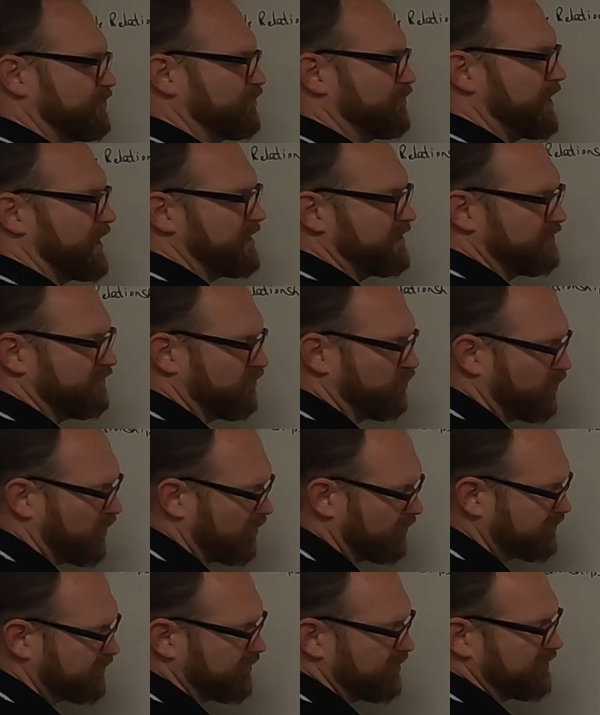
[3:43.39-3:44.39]
the rate of
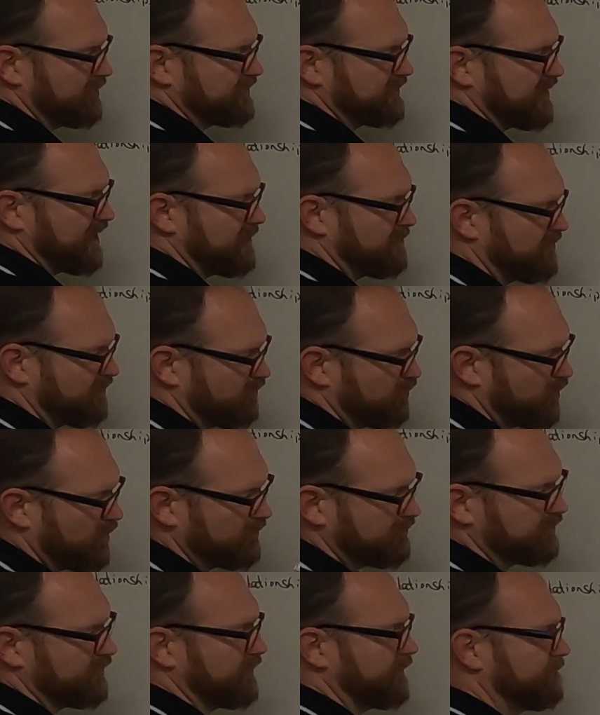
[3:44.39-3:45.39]
Walter and time of
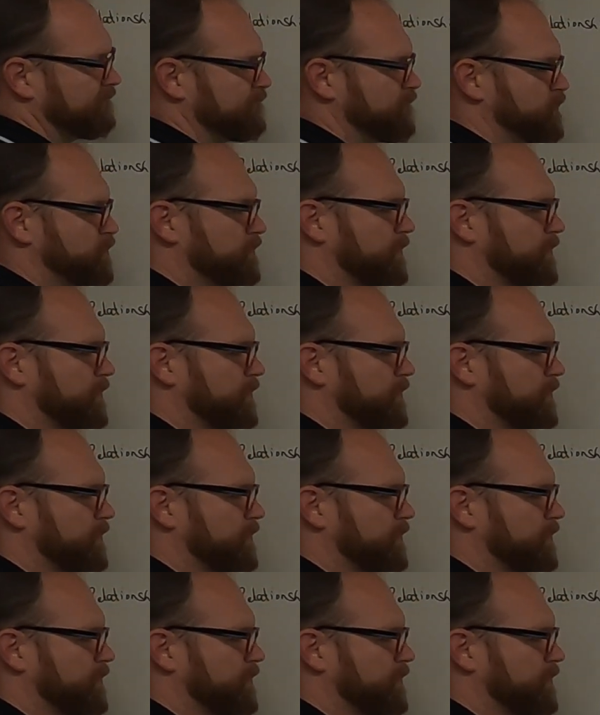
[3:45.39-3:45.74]
Walter.